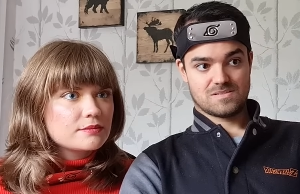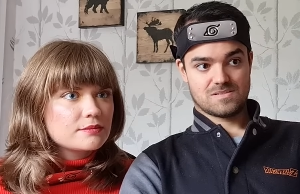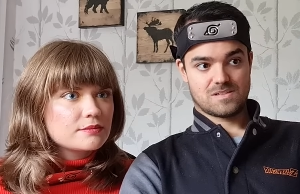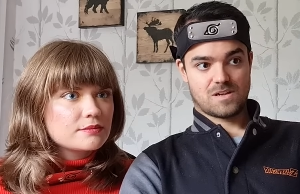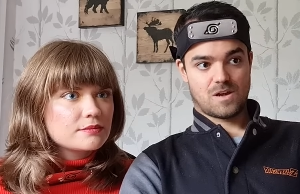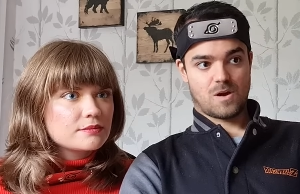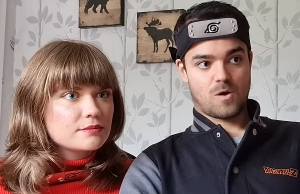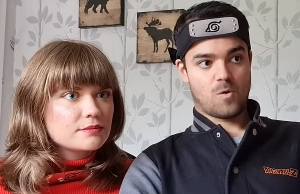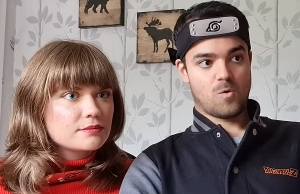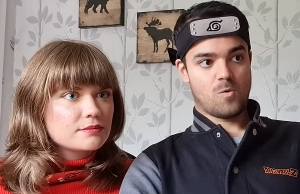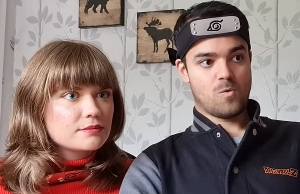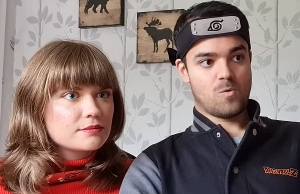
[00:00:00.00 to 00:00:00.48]

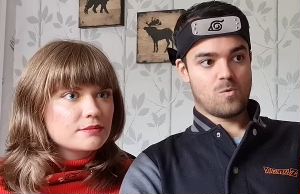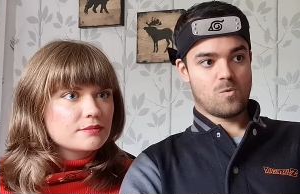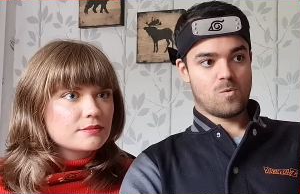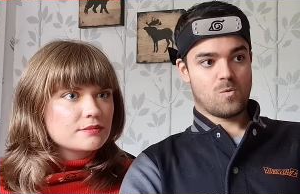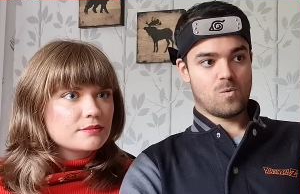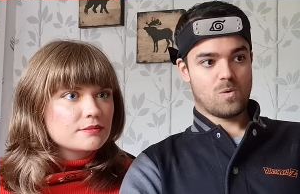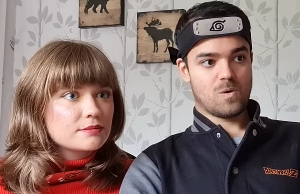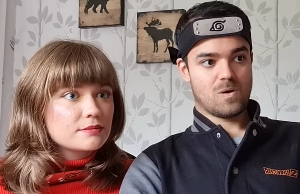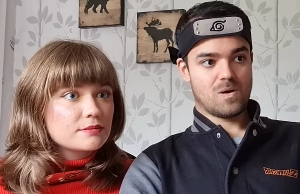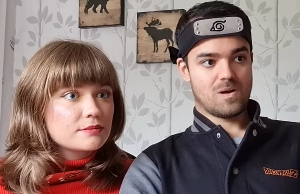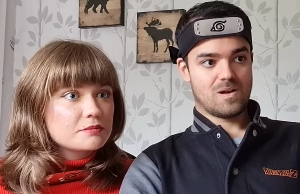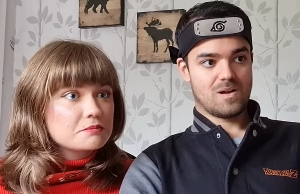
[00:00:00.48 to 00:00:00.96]

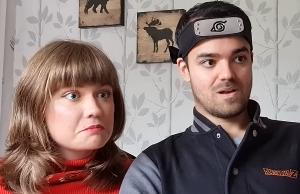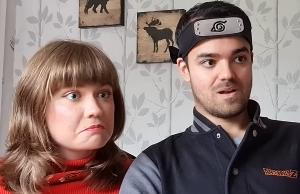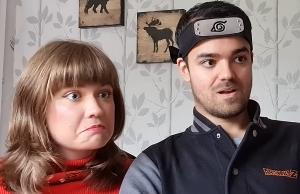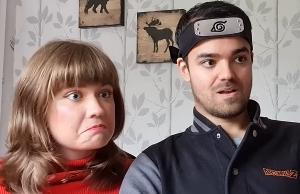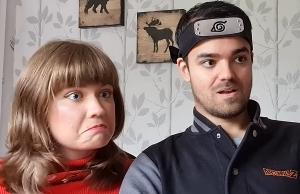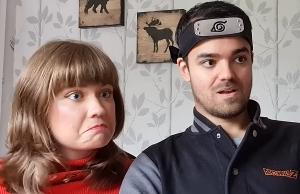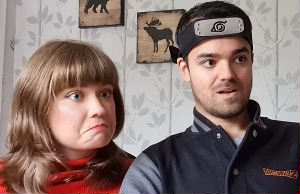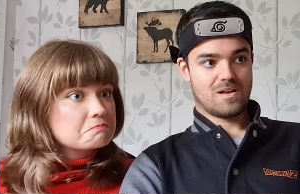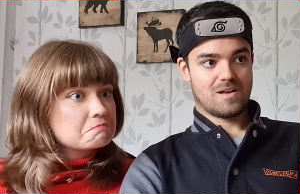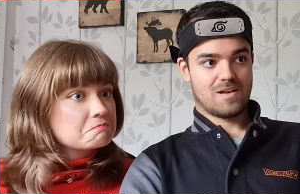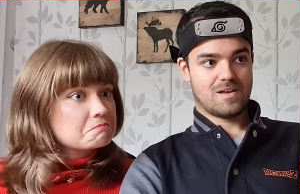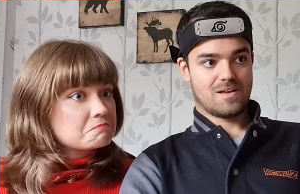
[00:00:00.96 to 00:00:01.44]
Speaker 1: Oh.
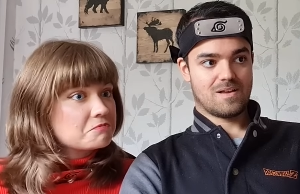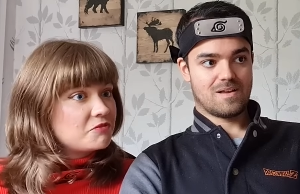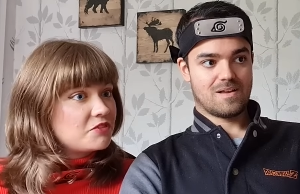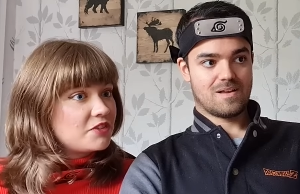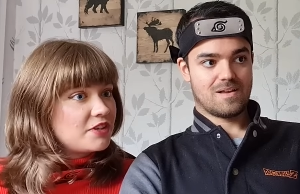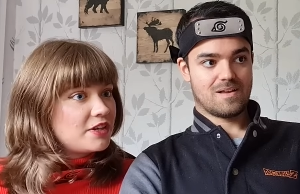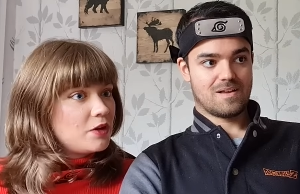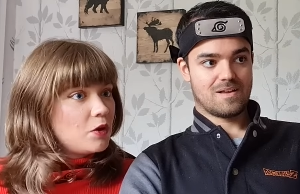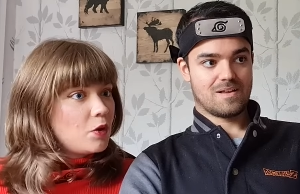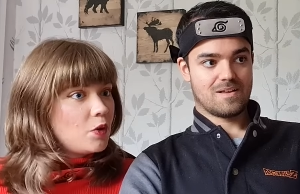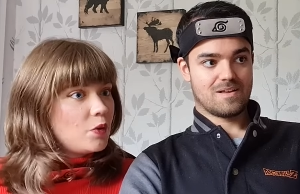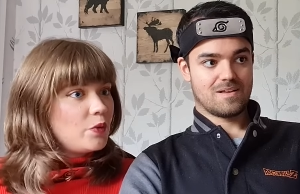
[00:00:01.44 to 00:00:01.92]

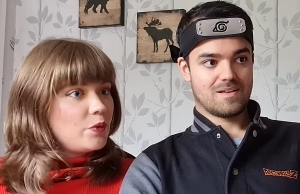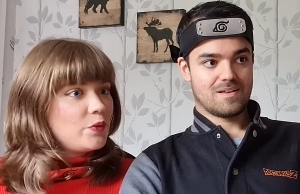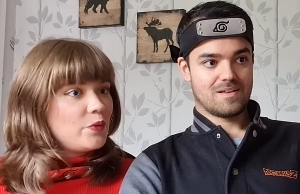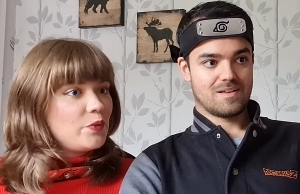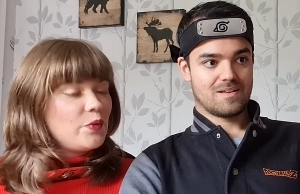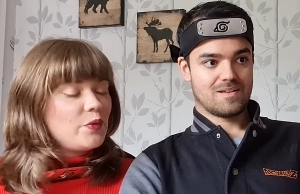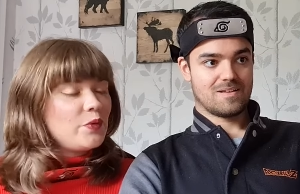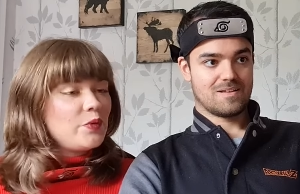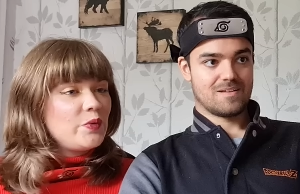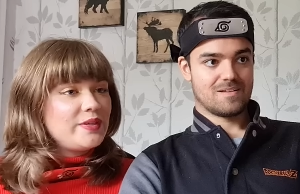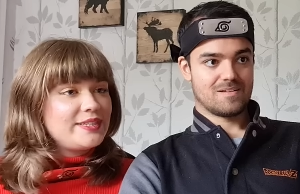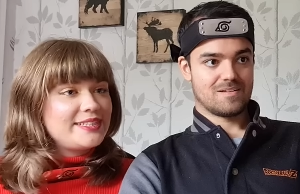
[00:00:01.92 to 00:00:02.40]

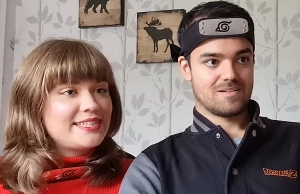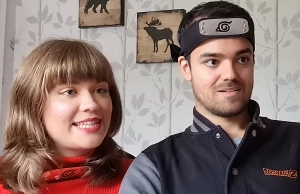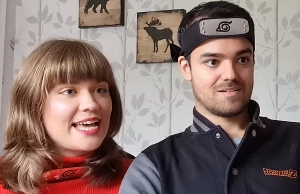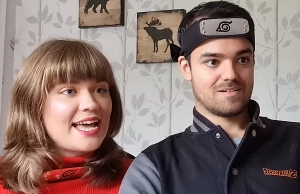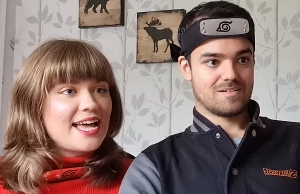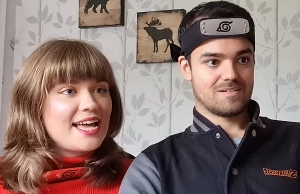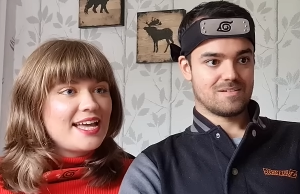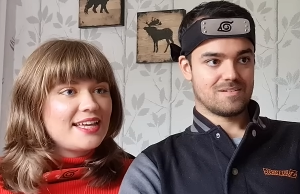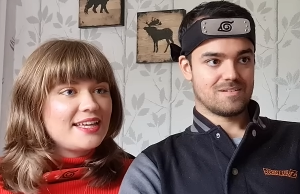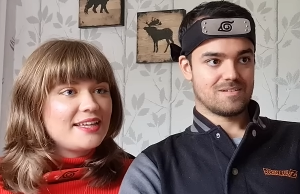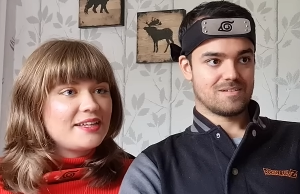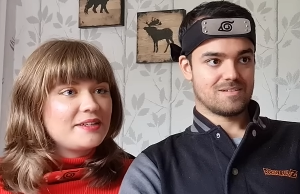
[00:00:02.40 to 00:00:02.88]
Speaker 2: Oh, his
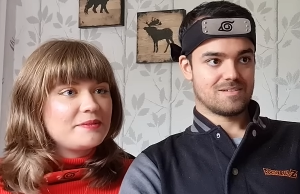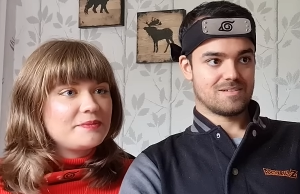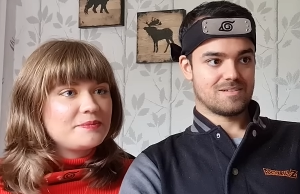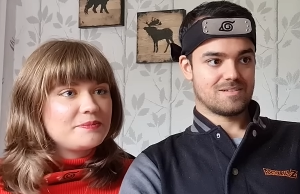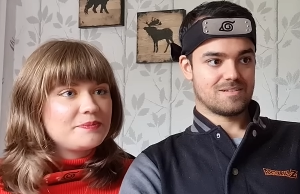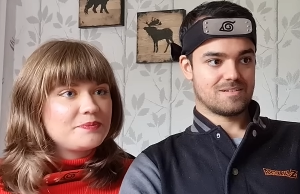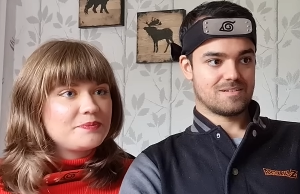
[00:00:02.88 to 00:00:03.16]
eye.